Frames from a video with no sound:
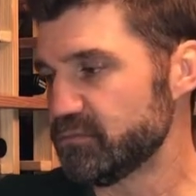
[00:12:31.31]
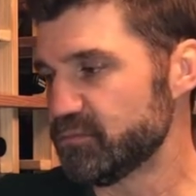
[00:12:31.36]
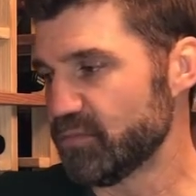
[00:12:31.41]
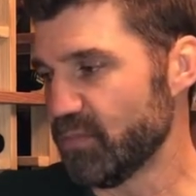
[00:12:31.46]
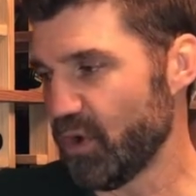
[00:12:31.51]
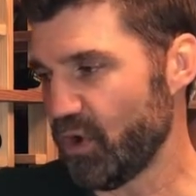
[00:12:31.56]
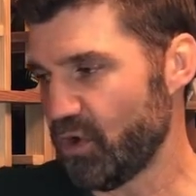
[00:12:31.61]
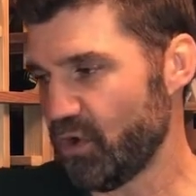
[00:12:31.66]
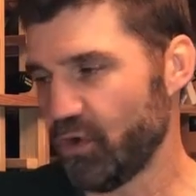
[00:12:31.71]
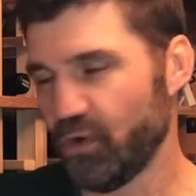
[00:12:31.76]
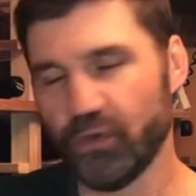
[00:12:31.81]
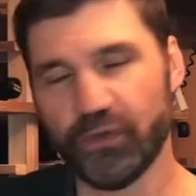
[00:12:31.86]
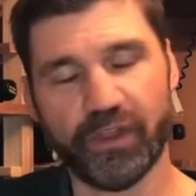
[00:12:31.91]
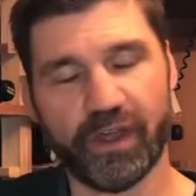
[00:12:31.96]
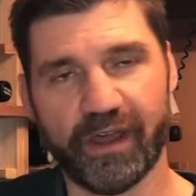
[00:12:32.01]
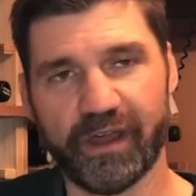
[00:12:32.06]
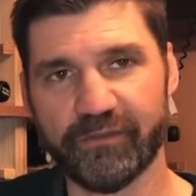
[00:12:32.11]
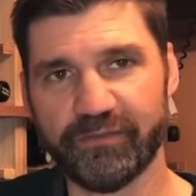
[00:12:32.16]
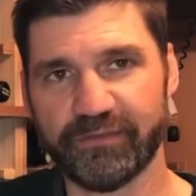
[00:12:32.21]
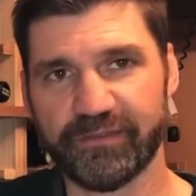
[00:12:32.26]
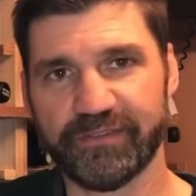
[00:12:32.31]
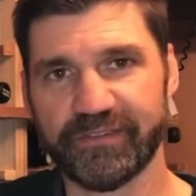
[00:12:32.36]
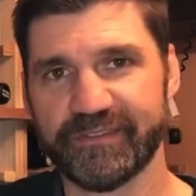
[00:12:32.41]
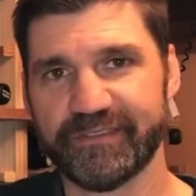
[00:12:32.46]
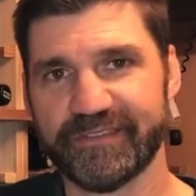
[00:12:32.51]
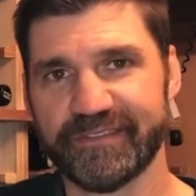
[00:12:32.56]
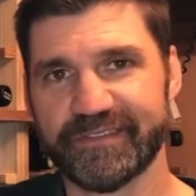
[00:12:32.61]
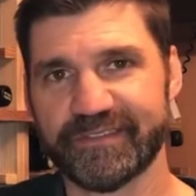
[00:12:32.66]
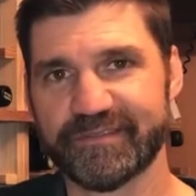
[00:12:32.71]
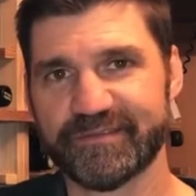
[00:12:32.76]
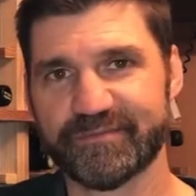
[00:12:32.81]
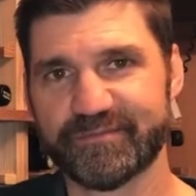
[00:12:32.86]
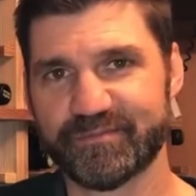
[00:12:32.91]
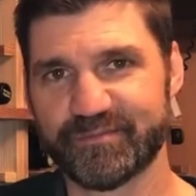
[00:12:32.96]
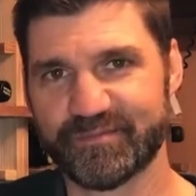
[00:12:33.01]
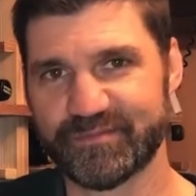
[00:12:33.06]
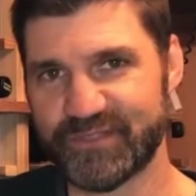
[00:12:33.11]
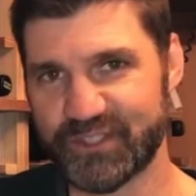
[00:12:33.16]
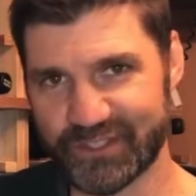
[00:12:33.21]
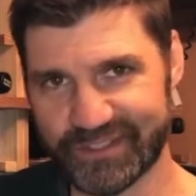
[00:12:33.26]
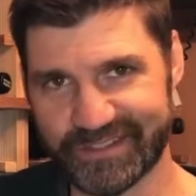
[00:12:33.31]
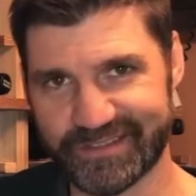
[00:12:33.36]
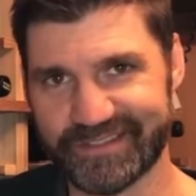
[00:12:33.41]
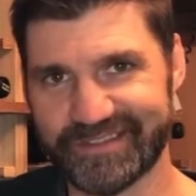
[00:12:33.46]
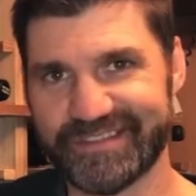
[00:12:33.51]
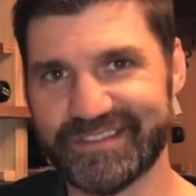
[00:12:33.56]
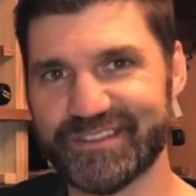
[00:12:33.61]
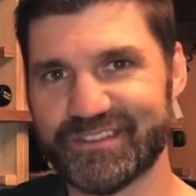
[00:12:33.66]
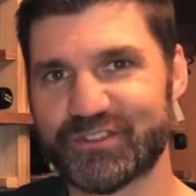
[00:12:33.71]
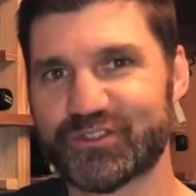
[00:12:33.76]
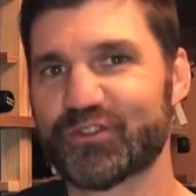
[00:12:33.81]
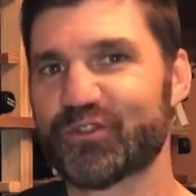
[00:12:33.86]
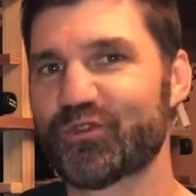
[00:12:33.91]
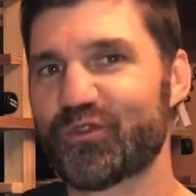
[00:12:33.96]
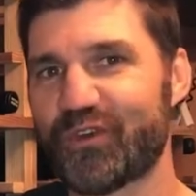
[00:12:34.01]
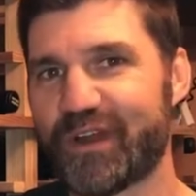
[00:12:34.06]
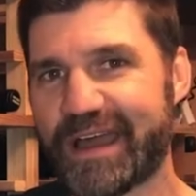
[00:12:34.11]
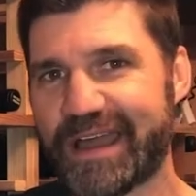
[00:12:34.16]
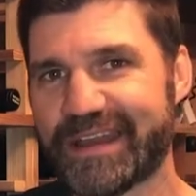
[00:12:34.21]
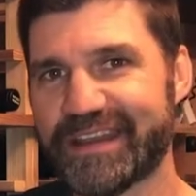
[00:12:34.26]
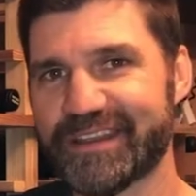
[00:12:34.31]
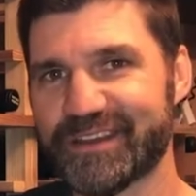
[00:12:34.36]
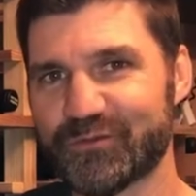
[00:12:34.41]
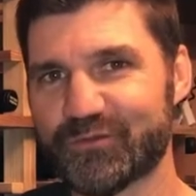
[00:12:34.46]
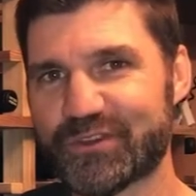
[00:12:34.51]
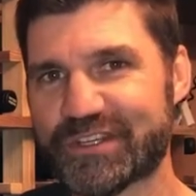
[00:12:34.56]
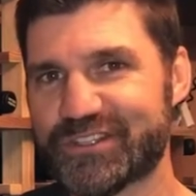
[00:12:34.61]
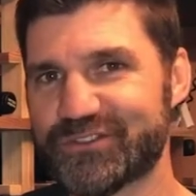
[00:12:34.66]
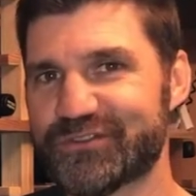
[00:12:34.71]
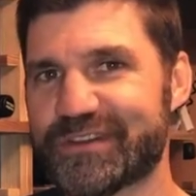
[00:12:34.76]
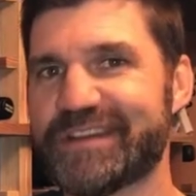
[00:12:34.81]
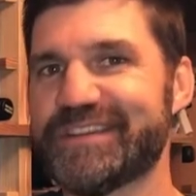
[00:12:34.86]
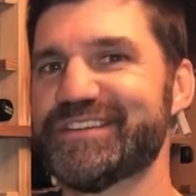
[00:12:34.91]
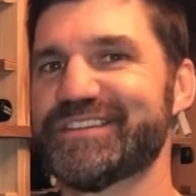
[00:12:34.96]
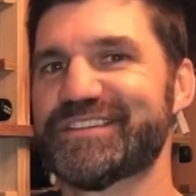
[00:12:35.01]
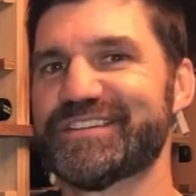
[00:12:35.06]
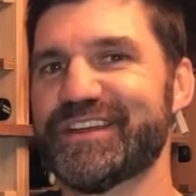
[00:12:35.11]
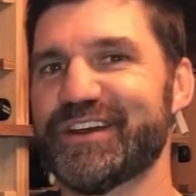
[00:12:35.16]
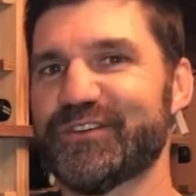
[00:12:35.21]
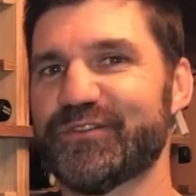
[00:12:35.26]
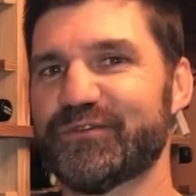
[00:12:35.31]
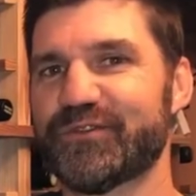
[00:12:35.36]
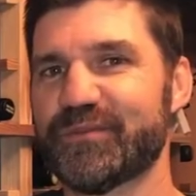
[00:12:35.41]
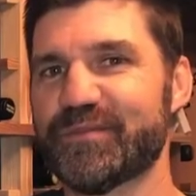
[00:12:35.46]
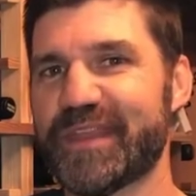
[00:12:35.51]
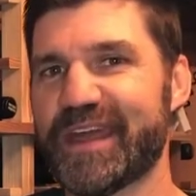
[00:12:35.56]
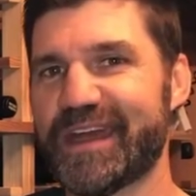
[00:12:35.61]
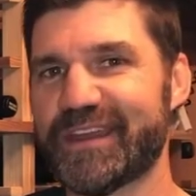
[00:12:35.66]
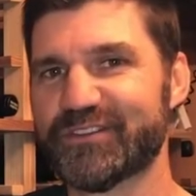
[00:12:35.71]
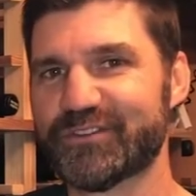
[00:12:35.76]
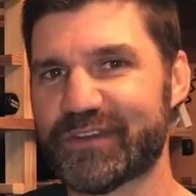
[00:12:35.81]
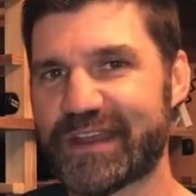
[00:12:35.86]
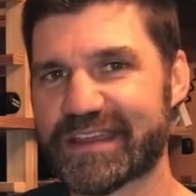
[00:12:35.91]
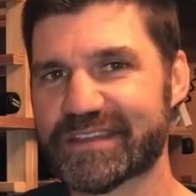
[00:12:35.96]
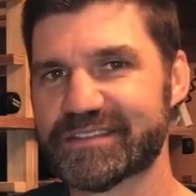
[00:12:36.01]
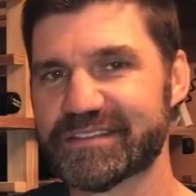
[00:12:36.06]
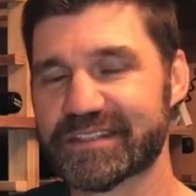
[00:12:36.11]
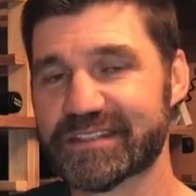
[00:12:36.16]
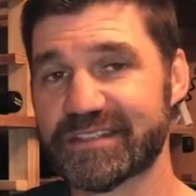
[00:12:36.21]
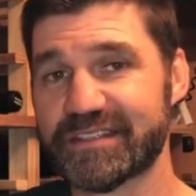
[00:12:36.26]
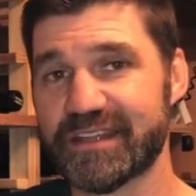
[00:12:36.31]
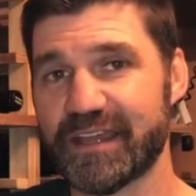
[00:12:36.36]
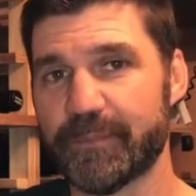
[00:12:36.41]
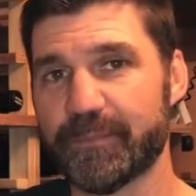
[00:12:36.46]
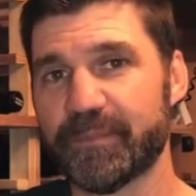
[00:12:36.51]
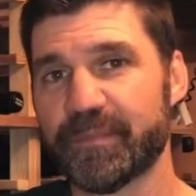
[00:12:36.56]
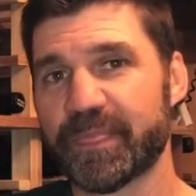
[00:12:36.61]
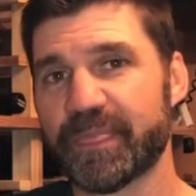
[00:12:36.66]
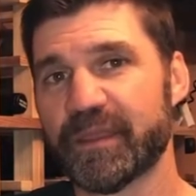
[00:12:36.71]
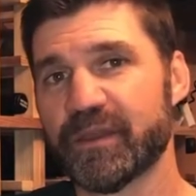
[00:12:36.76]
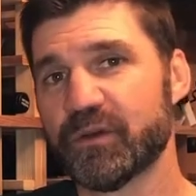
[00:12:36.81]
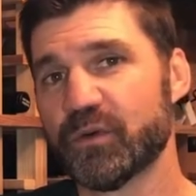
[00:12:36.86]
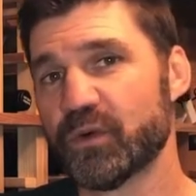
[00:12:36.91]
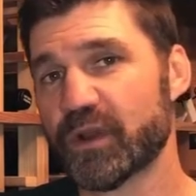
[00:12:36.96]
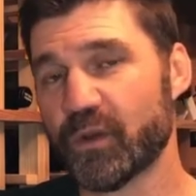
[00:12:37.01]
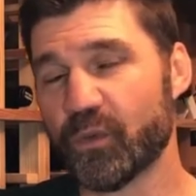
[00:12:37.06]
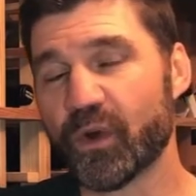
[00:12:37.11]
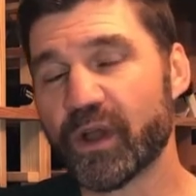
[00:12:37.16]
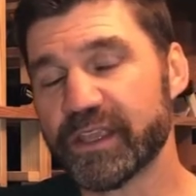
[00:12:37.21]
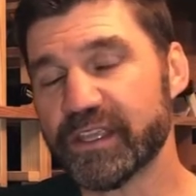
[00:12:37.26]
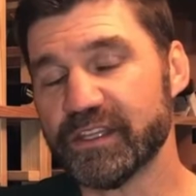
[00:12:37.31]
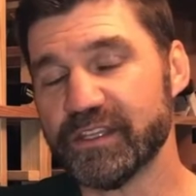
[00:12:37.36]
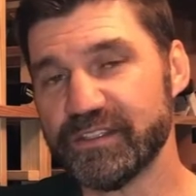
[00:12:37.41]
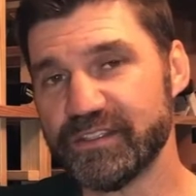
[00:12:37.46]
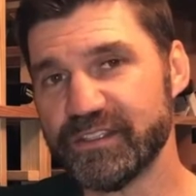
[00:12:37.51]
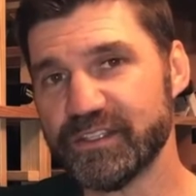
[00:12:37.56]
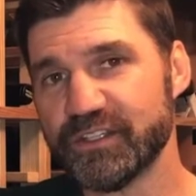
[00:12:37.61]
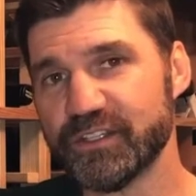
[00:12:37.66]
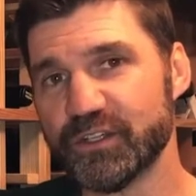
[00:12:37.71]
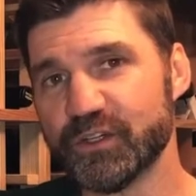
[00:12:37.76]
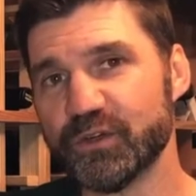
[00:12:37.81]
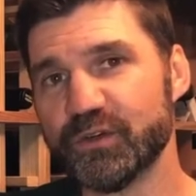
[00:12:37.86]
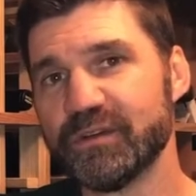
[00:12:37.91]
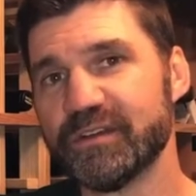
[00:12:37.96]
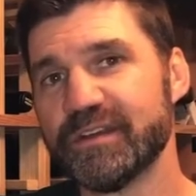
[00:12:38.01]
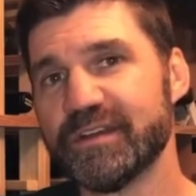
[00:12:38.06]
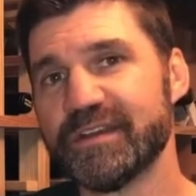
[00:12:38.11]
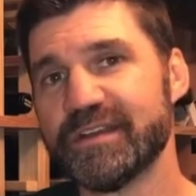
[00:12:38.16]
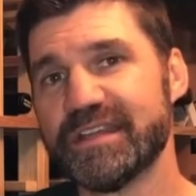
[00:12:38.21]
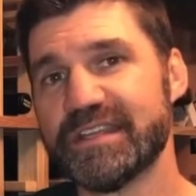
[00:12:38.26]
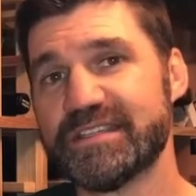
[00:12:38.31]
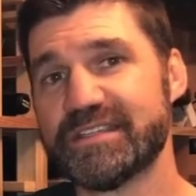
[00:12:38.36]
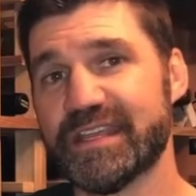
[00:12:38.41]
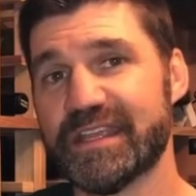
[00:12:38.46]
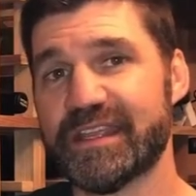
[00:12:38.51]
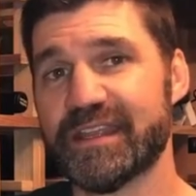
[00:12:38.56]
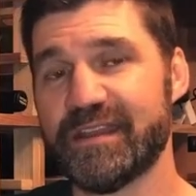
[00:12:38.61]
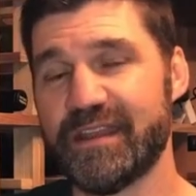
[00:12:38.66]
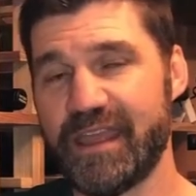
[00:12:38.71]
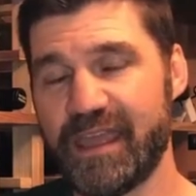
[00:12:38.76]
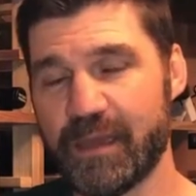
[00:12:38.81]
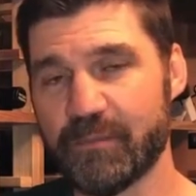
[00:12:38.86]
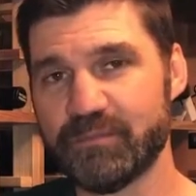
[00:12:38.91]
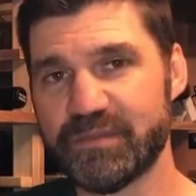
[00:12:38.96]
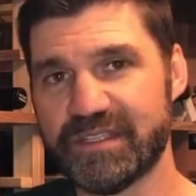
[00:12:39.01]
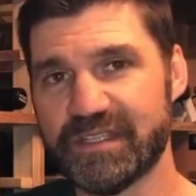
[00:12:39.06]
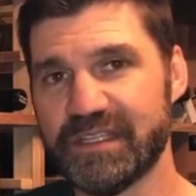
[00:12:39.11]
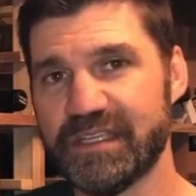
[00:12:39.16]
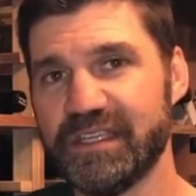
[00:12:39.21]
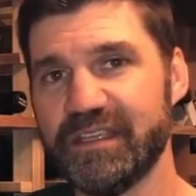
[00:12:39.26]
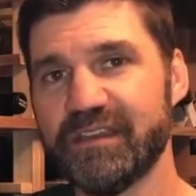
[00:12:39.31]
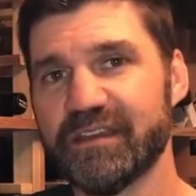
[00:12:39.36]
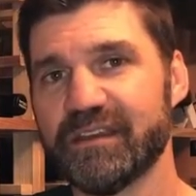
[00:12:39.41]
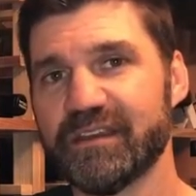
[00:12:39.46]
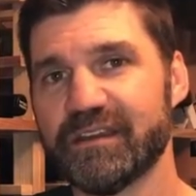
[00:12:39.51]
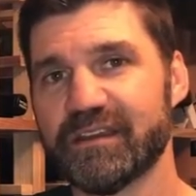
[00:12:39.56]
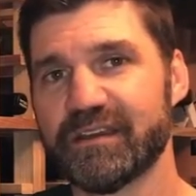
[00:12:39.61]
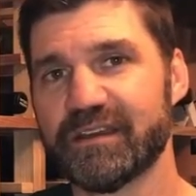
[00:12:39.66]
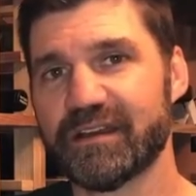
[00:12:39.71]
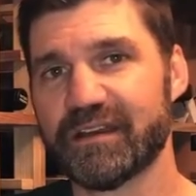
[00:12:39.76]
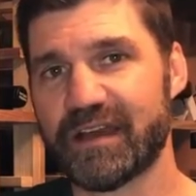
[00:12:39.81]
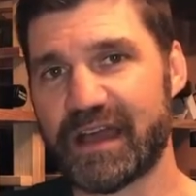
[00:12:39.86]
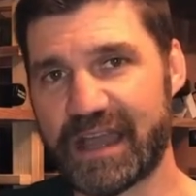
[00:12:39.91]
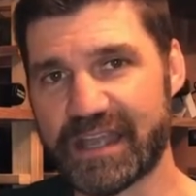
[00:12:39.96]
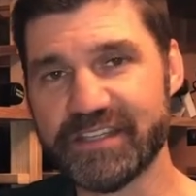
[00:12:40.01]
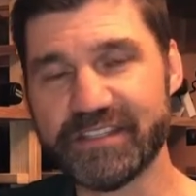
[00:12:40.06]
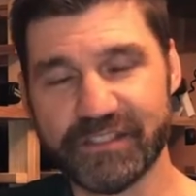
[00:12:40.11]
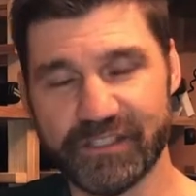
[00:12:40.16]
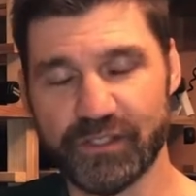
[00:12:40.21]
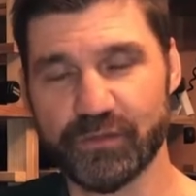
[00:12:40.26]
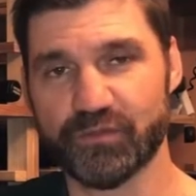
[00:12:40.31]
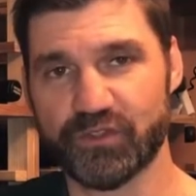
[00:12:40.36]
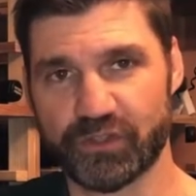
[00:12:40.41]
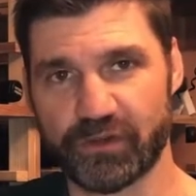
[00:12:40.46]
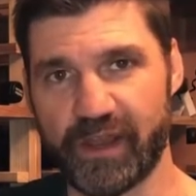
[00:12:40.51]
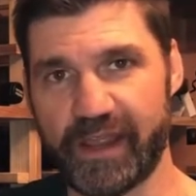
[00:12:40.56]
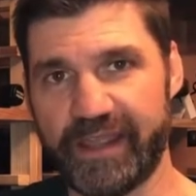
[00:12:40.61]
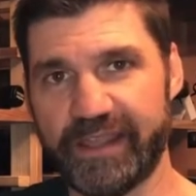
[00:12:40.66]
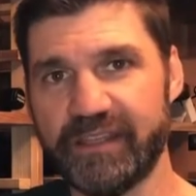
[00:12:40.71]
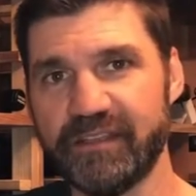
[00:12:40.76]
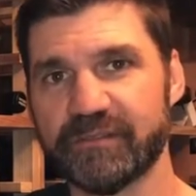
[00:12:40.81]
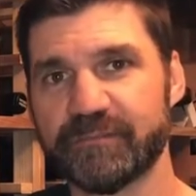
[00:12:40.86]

Hold off. Just try to restrain yourself from that drastic step. What I want you to do is take an empty ice cube tray